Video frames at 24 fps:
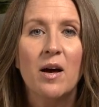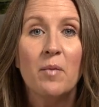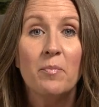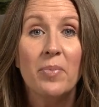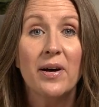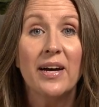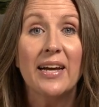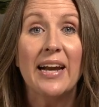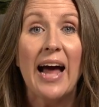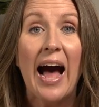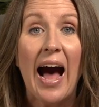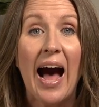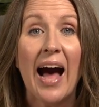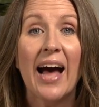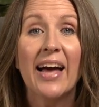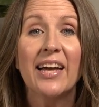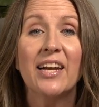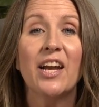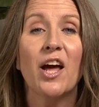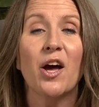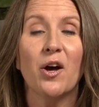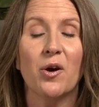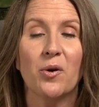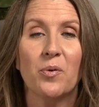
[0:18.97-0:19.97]
But I
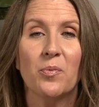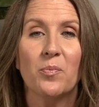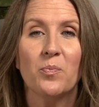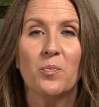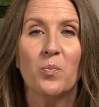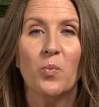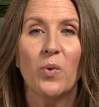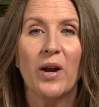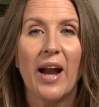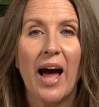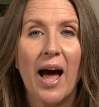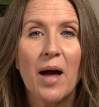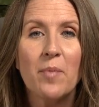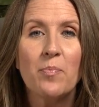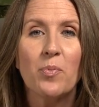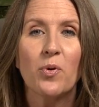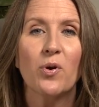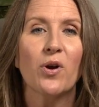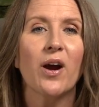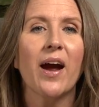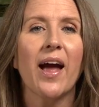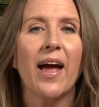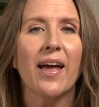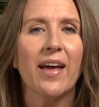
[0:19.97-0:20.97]
know when I
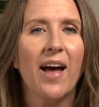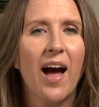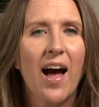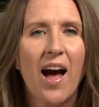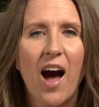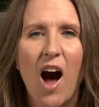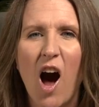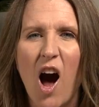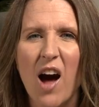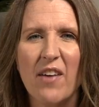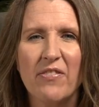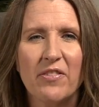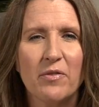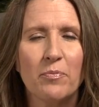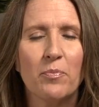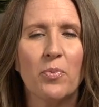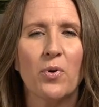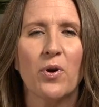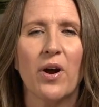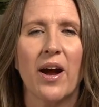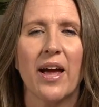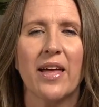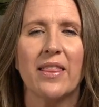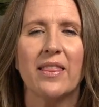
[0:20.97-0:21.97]
pray, I often
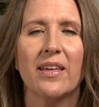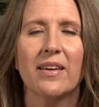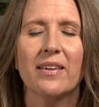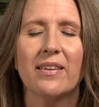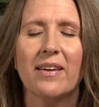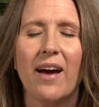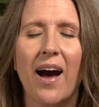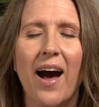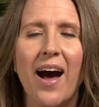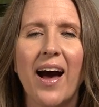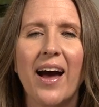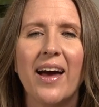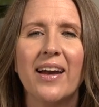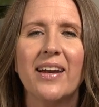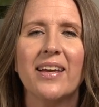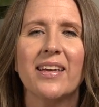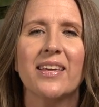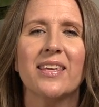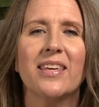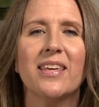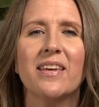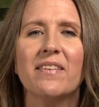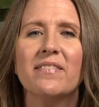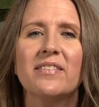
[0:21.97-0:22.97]
pray that
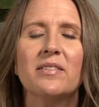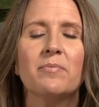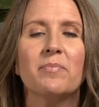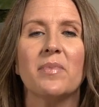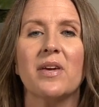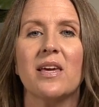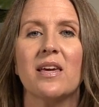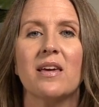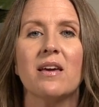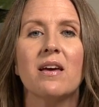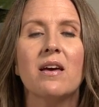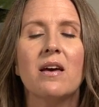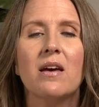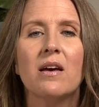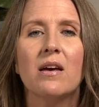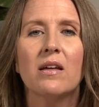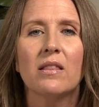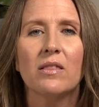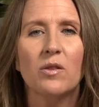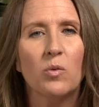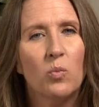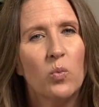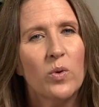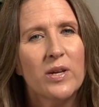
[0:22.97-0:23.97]
God gives me
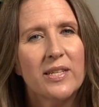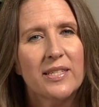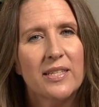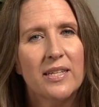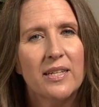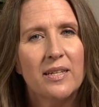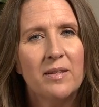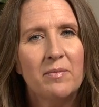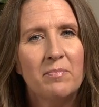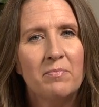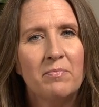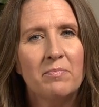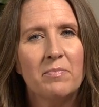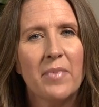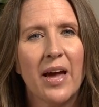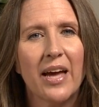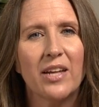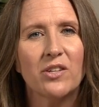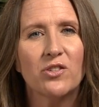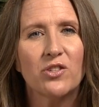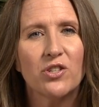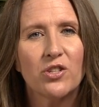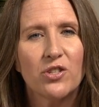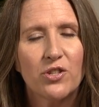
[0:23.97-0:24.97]
the wisdom
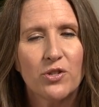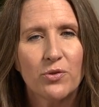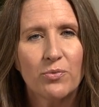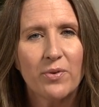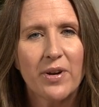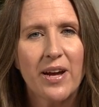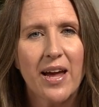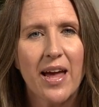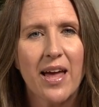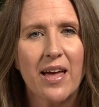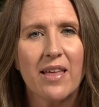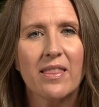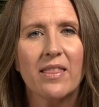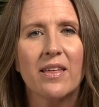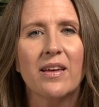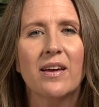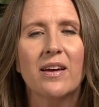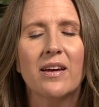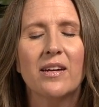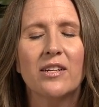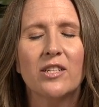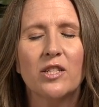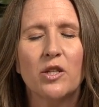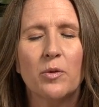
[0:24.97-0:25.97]
and strength
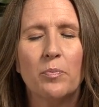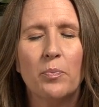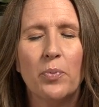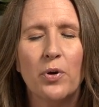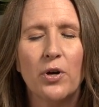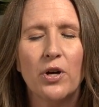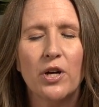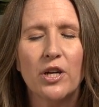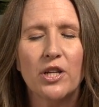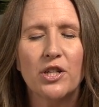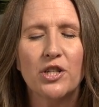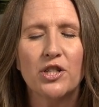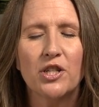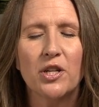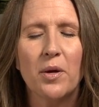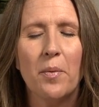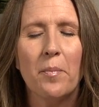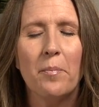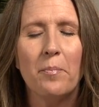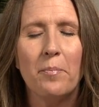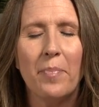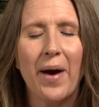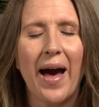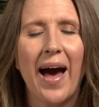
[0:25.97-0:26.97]
to push
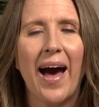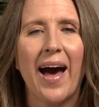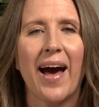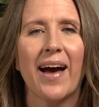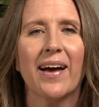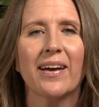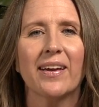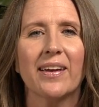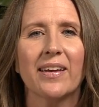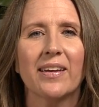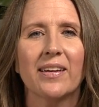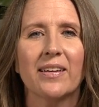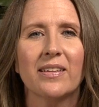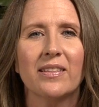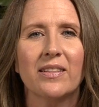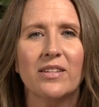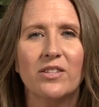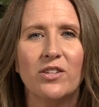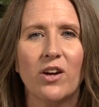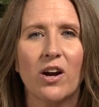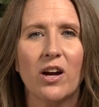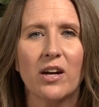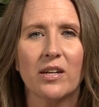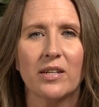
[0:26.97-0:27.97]
back the
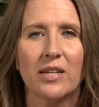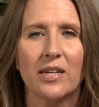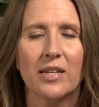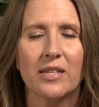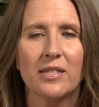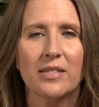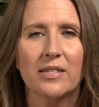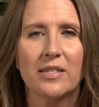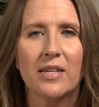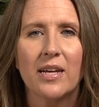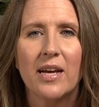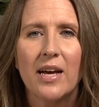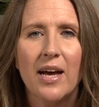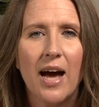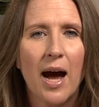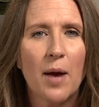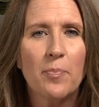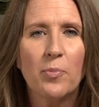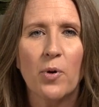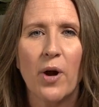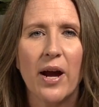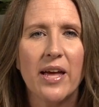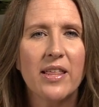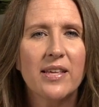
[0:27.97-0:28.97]
darkness. I
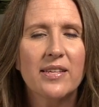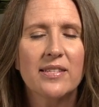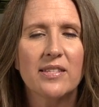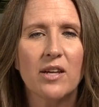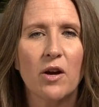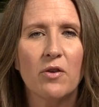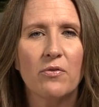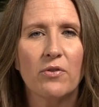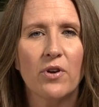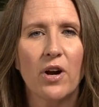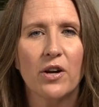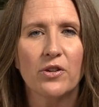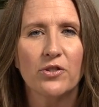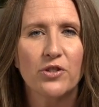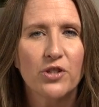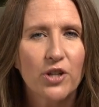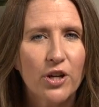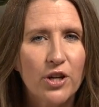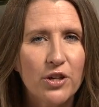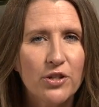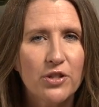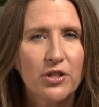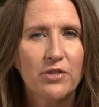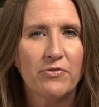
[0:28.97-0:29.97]
pray this over our
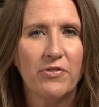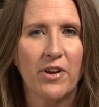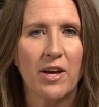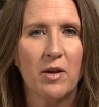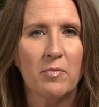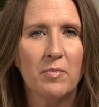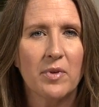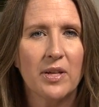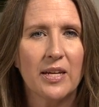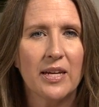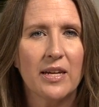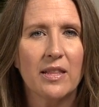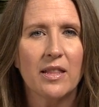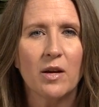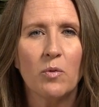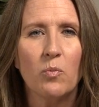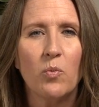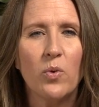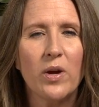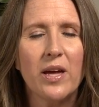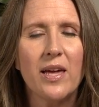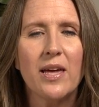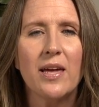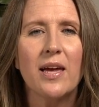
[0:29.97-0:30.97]
church family that
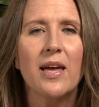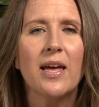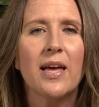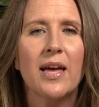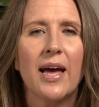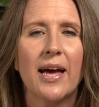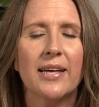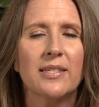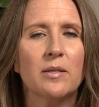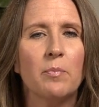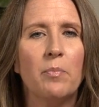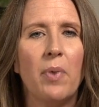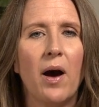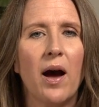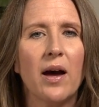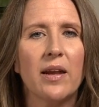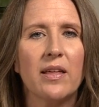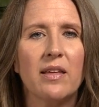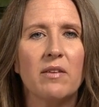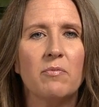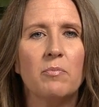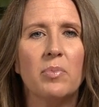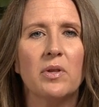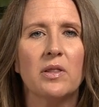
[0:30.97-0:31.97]
we, as a
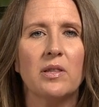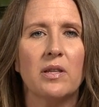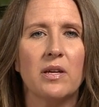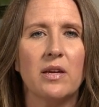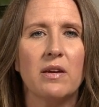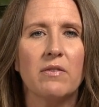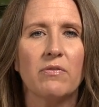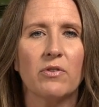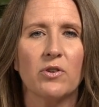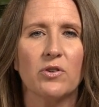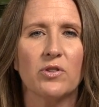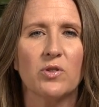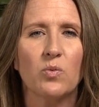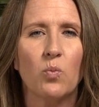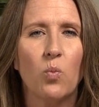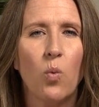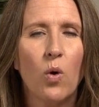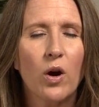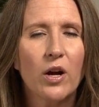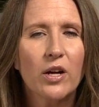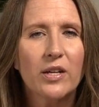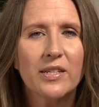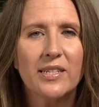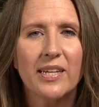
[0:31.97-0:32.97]
body of believers,
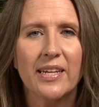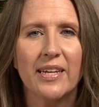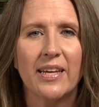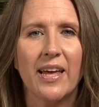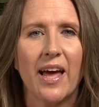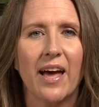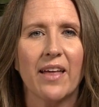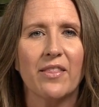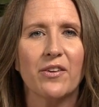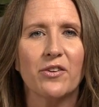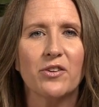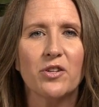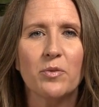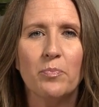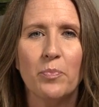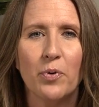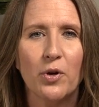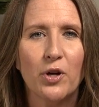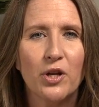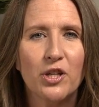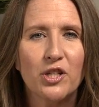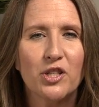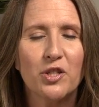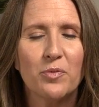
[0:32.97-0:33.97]
work together to
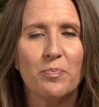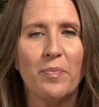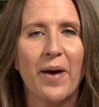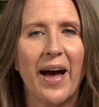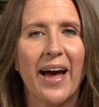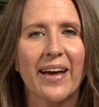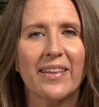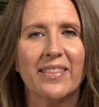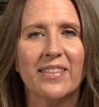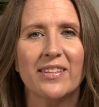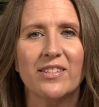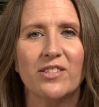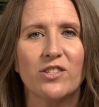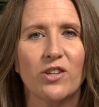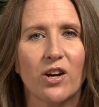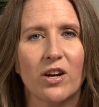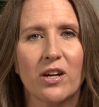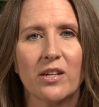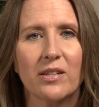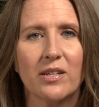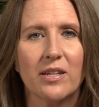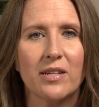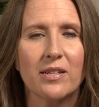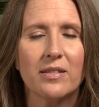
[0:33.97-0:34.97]
push back the
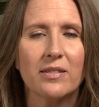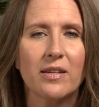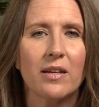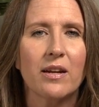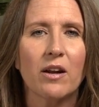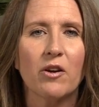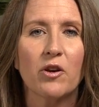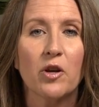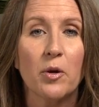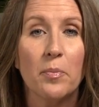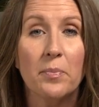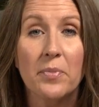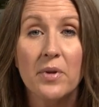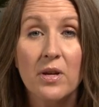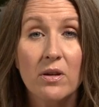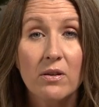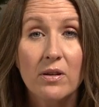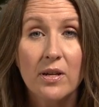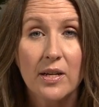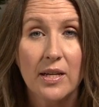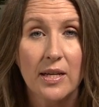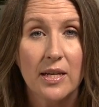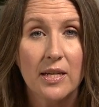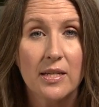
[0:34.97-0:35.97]
darkness in our
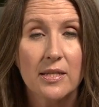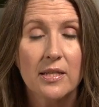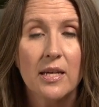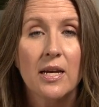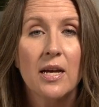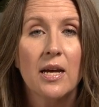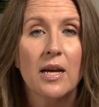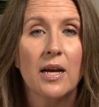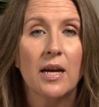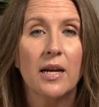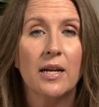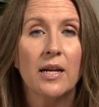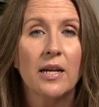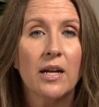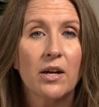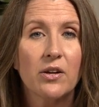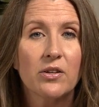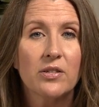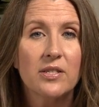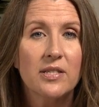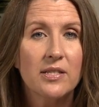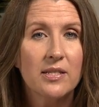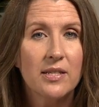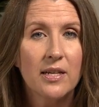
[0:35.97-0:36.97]
communities and in our
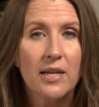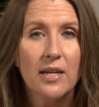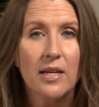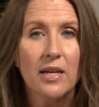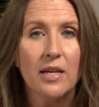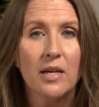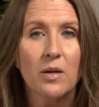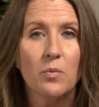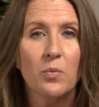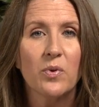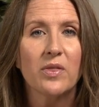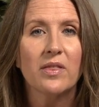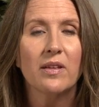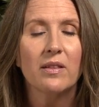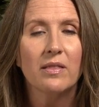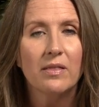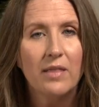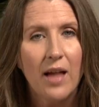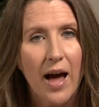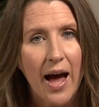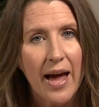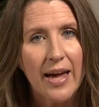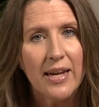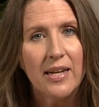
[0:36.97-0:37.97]
city with the
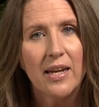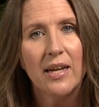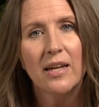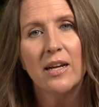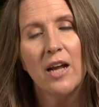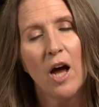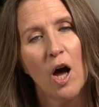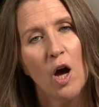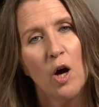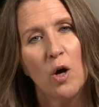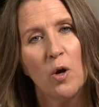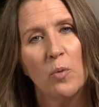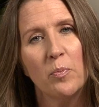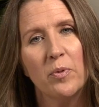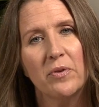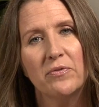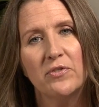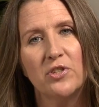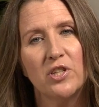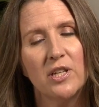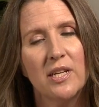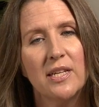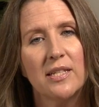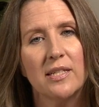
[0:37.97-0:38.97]
light and hope of
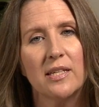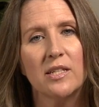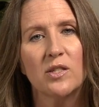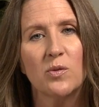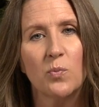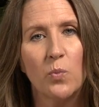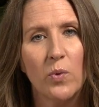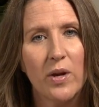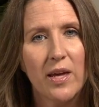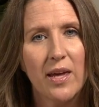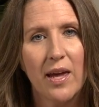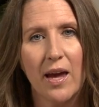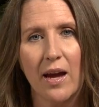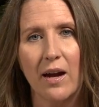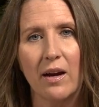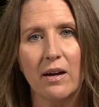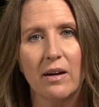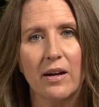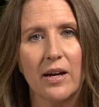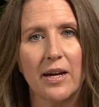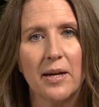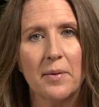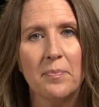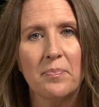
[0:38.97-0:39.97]
Jesus we
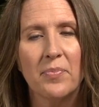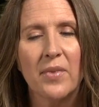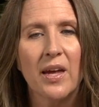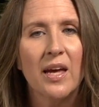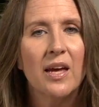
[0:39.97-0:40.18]
carry.